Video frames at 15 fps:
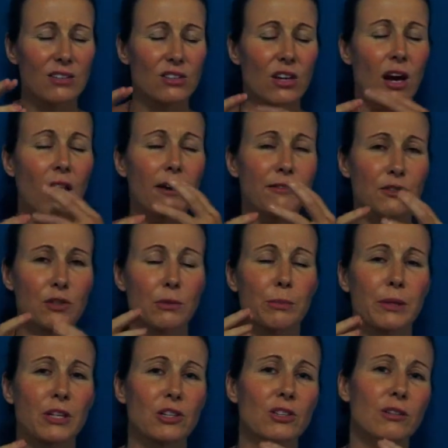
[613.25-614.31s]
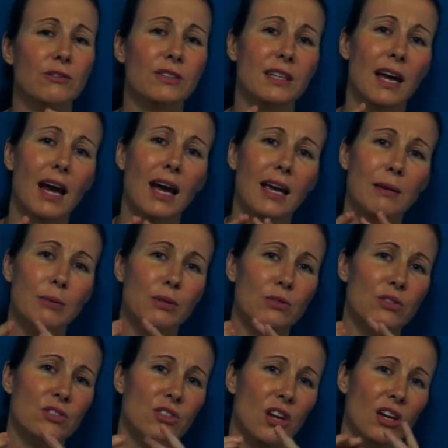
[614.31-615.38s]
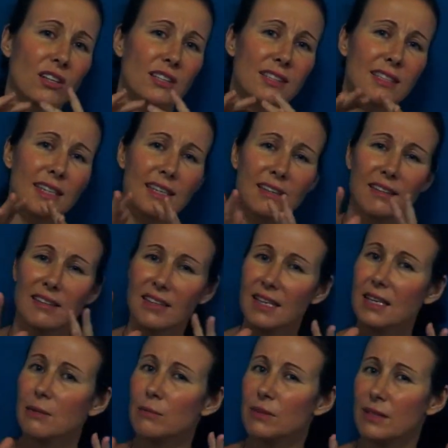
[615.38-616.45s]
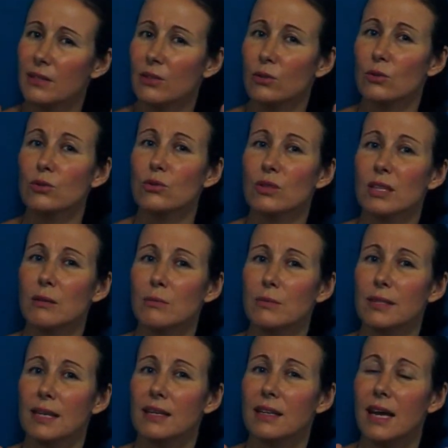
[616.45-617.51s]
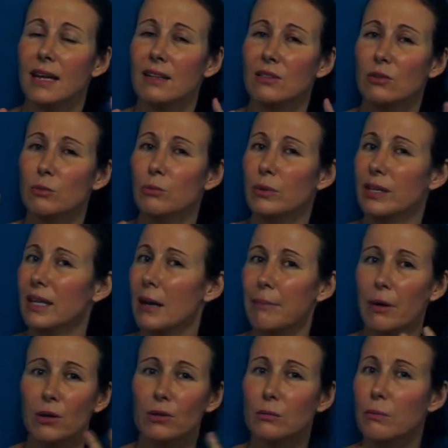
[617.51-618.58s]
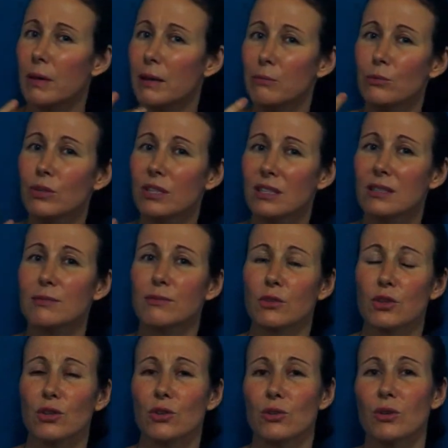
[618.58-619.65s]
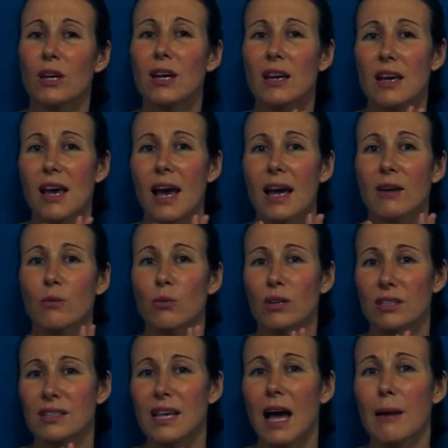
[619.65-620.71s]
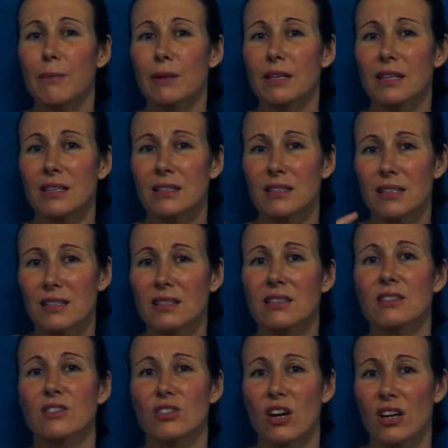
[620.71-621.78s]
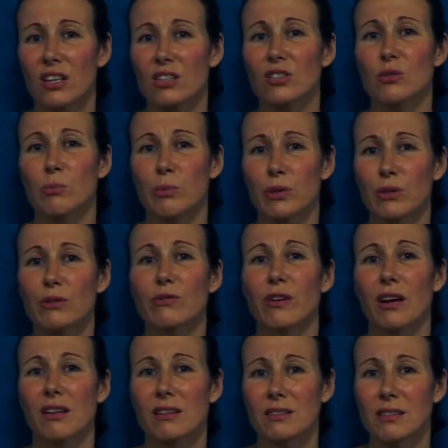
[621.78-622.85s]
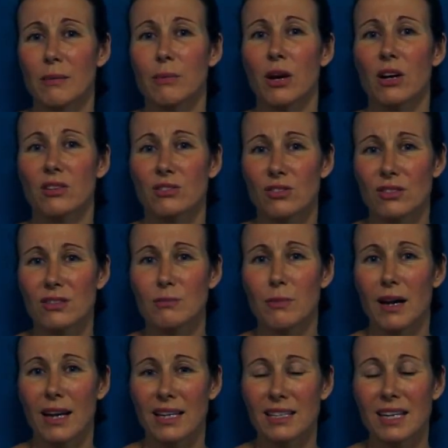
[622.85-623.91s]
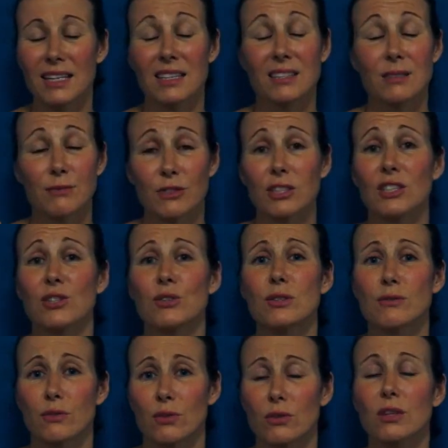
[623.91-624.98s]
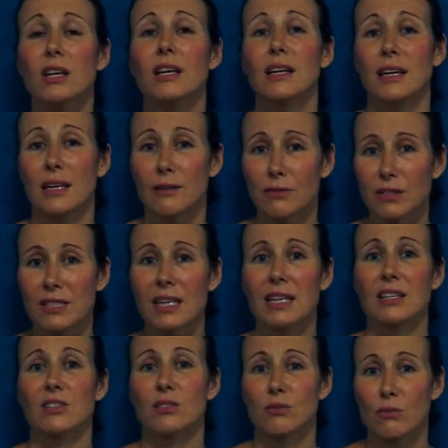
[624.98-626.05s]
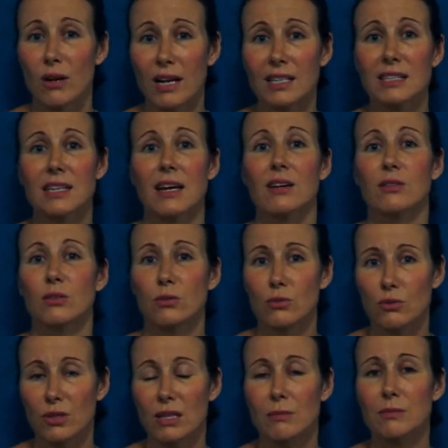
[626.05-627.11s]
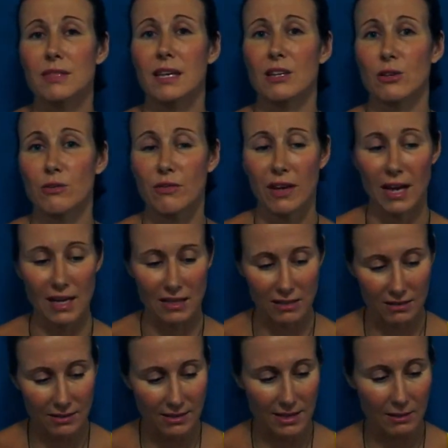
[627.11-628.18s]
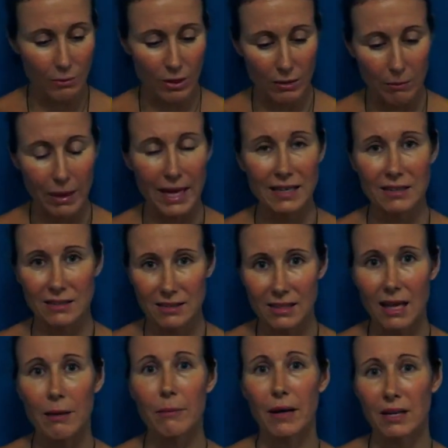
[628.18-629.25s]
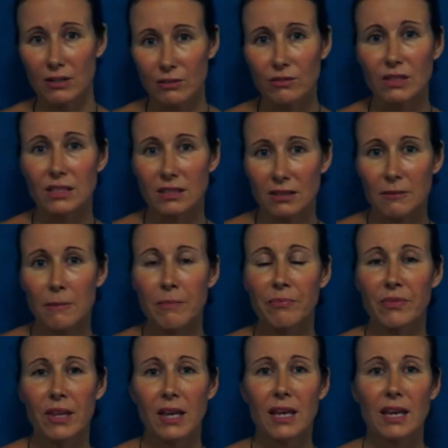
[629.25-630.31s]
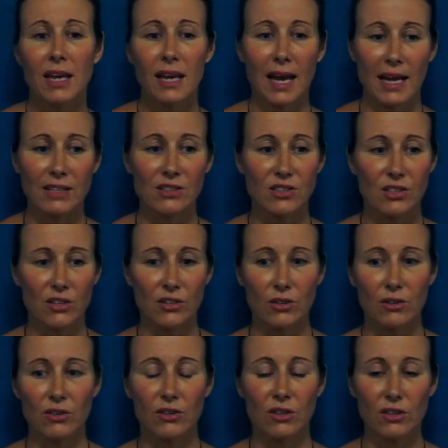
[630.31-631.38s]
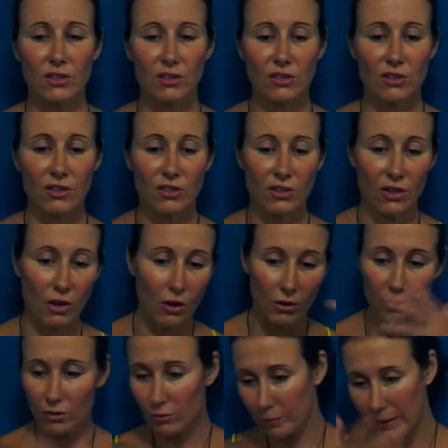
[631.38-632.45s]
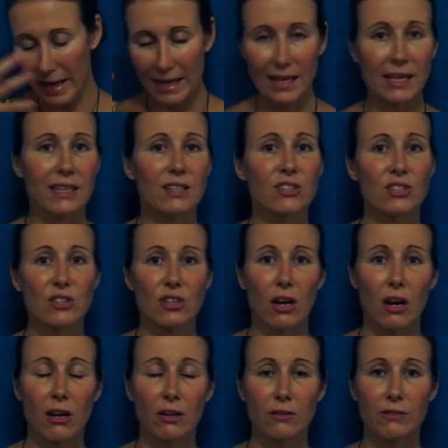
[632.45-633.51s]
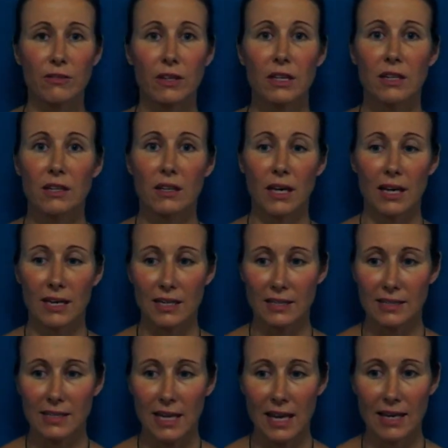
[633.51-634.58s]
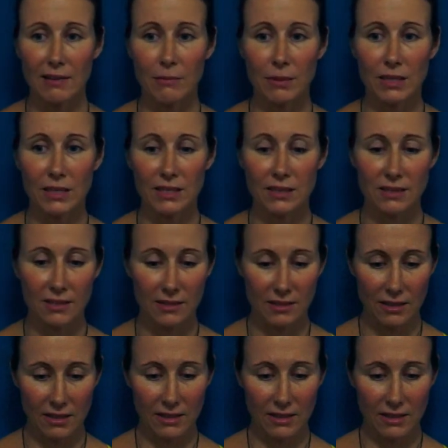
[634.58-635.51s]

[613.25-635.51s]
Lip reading: after a period of time you'll start seeing themes in your dreams, and it'll bring up old memories for you. And what's happening is this is starting to purify the subconscious mind, and it's very useful every day to write down your dreams that you've had and see what patterns come out of it. And so the whole package of 10 minutes